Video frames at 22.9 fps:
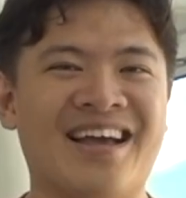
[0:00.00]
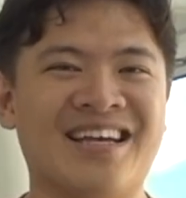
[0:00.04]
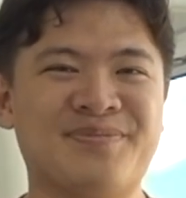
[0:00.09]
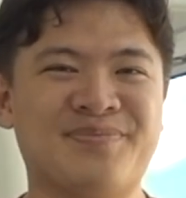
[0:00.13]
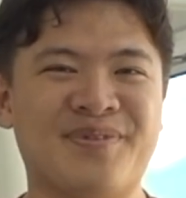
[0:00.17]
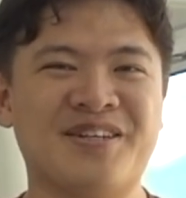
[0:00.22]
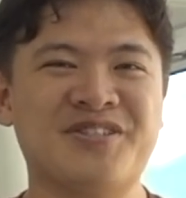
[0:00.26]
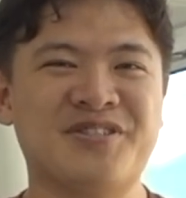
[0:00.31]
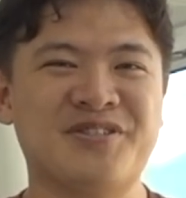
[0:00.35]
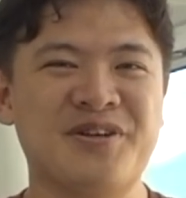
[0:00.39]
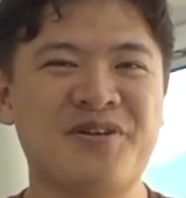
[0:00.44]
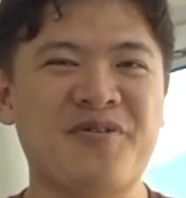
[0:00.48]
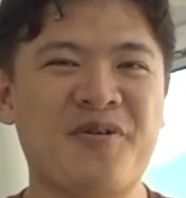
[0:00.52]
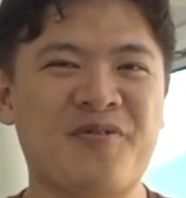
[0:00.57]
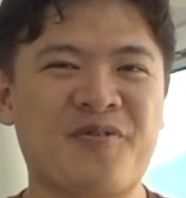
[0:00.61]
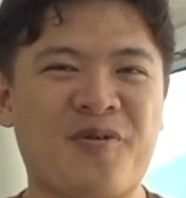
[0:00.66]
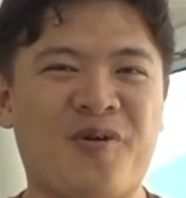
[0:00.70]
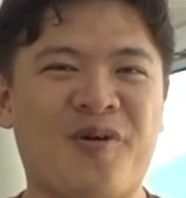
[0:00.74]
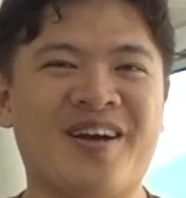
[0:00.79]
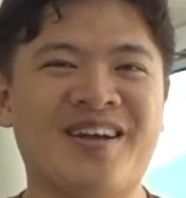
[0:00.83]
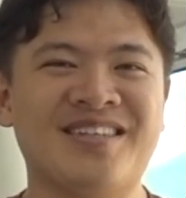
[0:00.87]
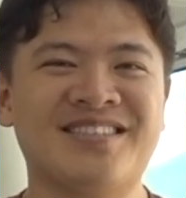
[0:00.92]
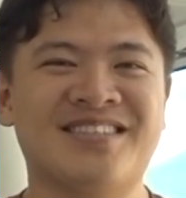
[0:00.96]
especially with
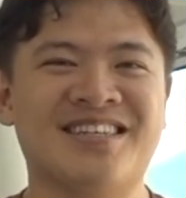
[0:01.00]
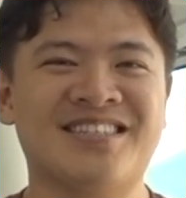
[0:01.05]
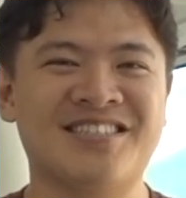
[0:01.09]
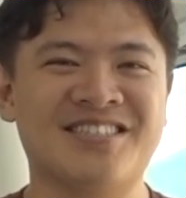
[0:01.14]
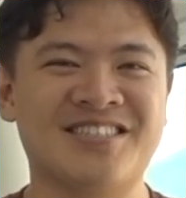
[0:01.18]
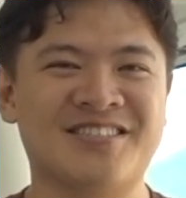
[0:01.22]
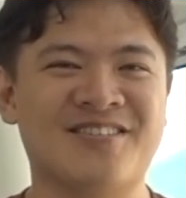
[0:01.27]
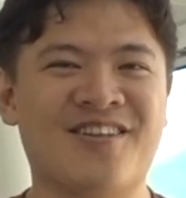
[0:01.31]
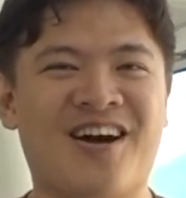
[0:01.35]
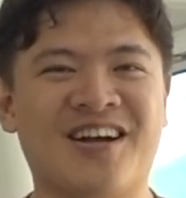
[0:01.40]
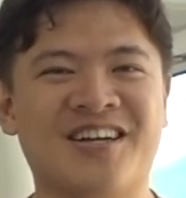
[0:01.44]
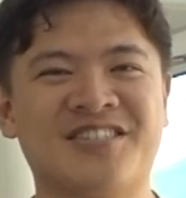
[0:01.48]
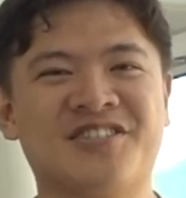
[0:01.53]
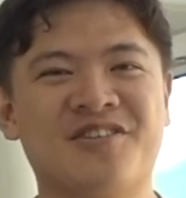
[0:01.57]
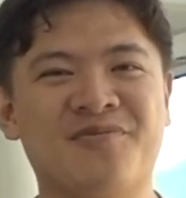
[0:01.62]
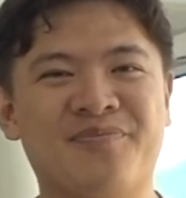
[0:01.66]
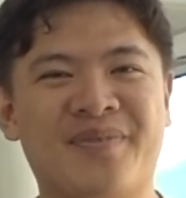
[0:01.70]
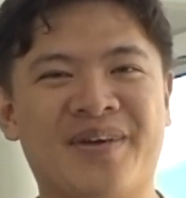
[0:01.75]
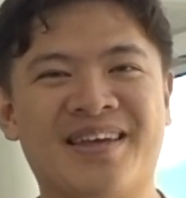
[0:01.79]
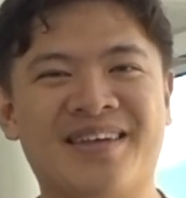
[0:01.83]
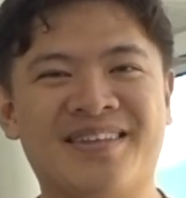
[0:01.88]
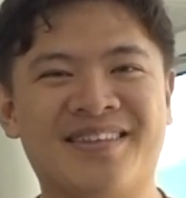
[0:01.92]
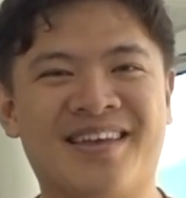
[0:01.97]
coins that just launched a
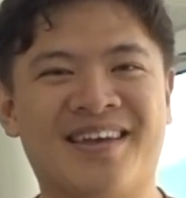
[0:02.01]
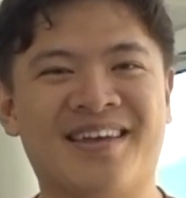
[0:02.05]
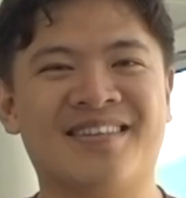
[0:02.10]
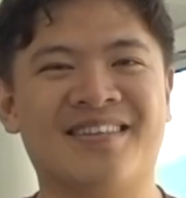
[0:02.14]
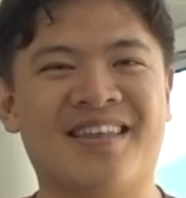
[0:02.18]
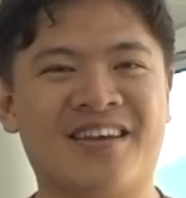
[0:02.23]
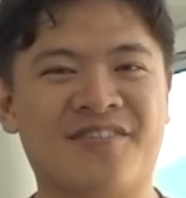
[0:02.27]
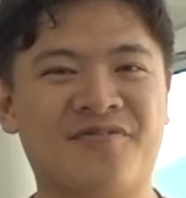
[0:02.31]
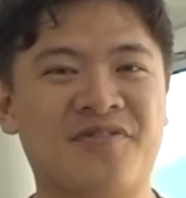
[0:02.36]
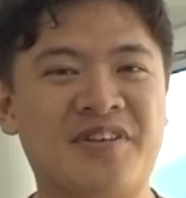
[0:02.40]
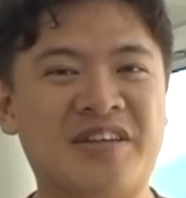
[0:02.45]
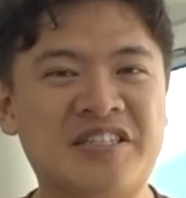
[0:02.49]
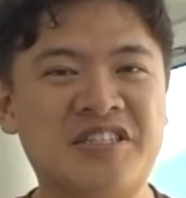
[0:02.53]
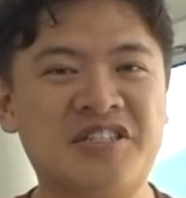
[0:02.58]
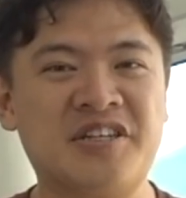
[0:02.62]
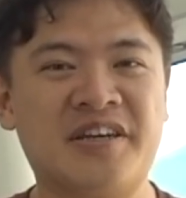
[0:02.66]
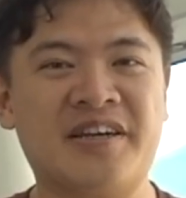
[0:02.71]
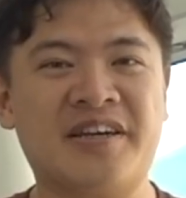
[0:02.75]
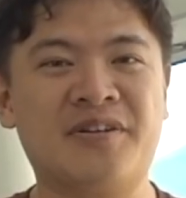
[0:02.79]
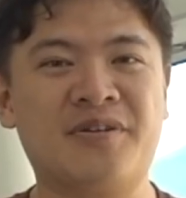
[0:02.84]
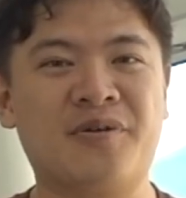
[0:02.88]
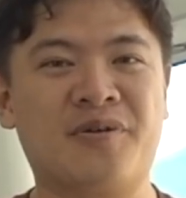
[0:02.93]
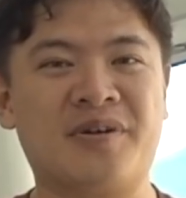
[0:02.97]
mainnet like
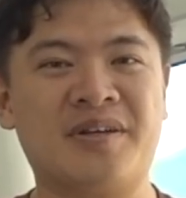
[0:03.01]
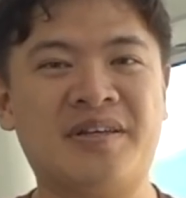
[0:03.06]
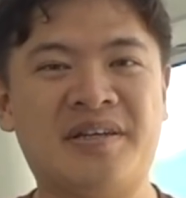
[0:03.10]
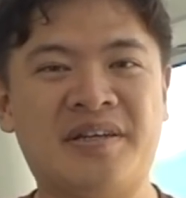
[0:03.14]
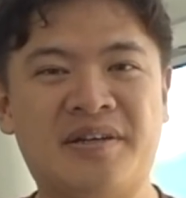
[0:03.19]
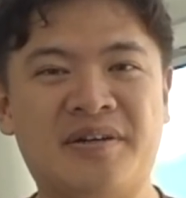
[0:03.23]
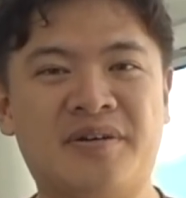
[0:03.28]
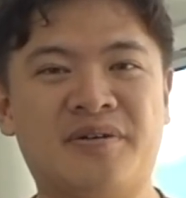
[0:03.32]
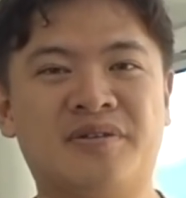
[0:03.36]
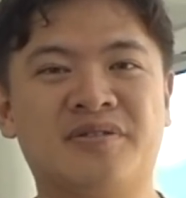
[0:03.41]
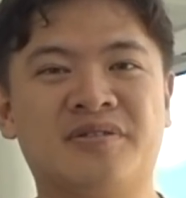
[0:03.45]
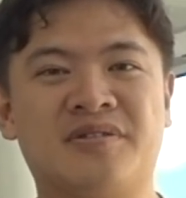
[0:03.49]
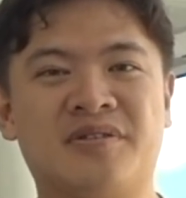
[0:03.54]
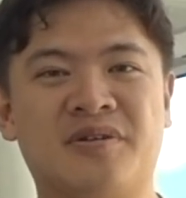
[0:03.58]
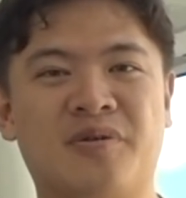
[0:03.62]
Vechain or EOS.